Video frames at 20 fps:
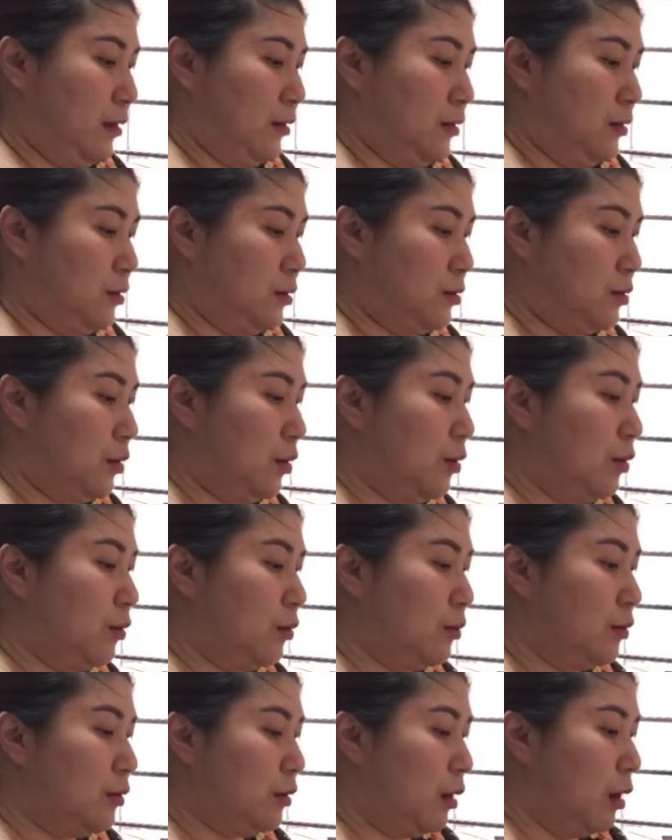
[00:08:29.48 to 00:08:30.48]
So
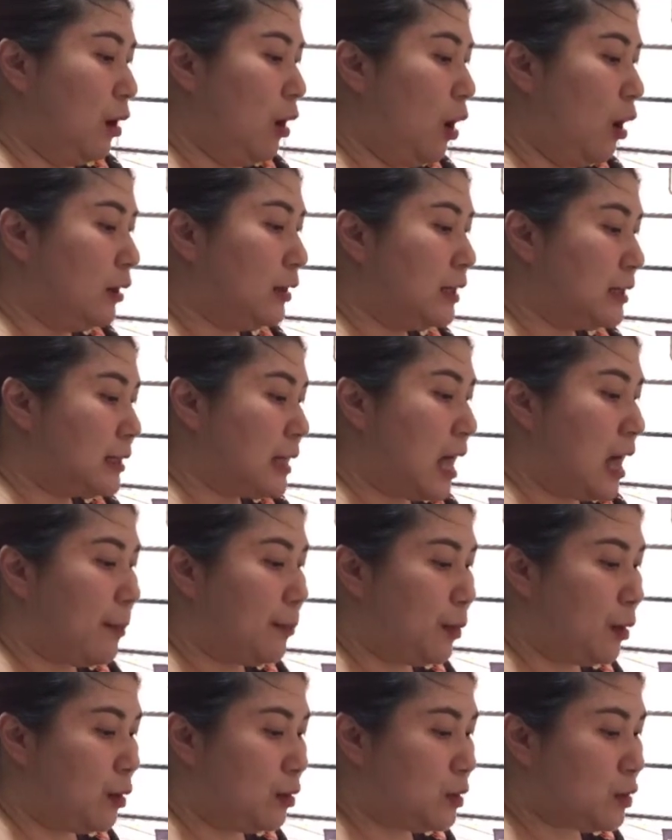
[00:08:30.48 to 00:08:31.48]
all these
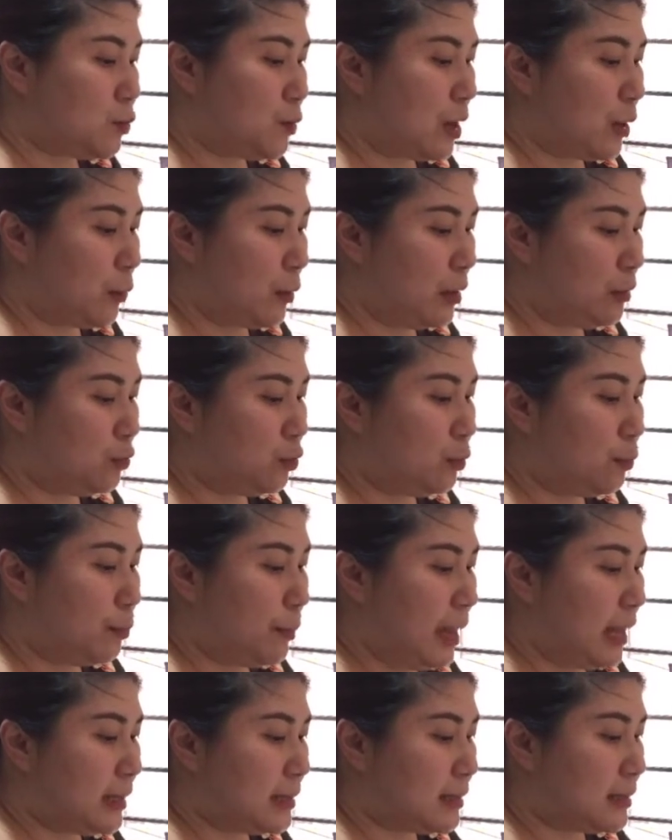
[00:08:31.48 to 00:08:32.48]
apples we are going to
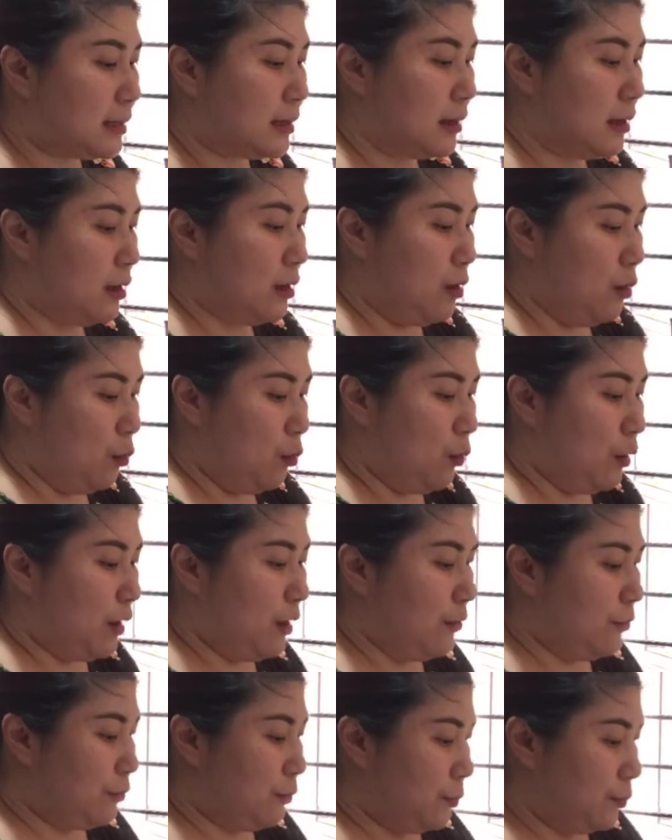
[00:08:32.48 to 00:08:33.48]
mix
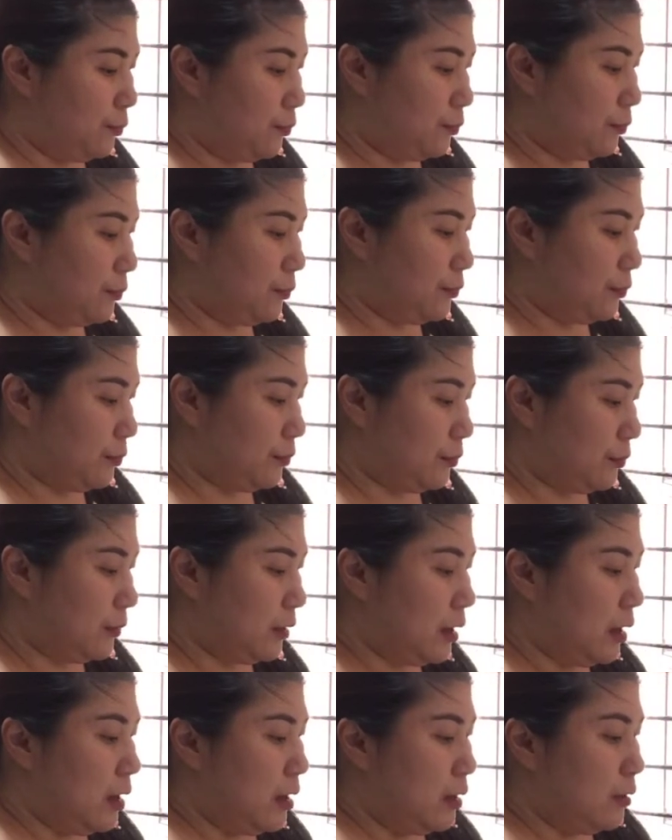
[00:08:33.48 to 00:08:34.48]
with
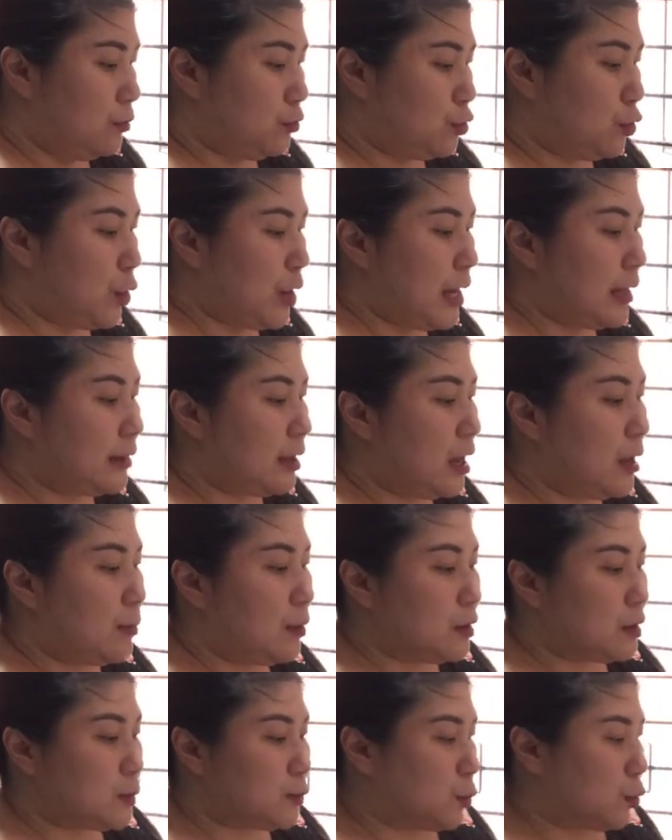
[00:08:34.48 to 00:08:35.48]
3
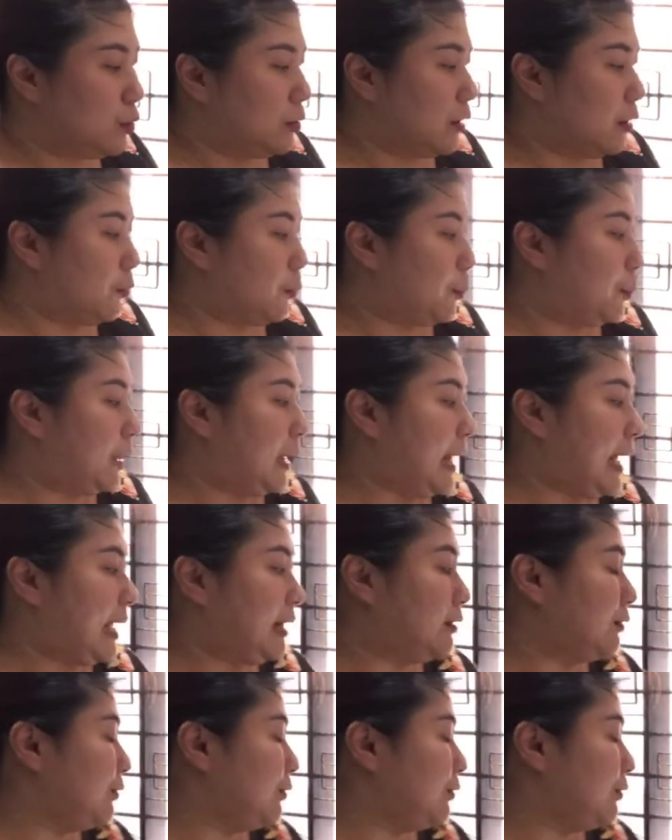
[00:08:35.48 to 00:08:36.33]
tablespoons of plain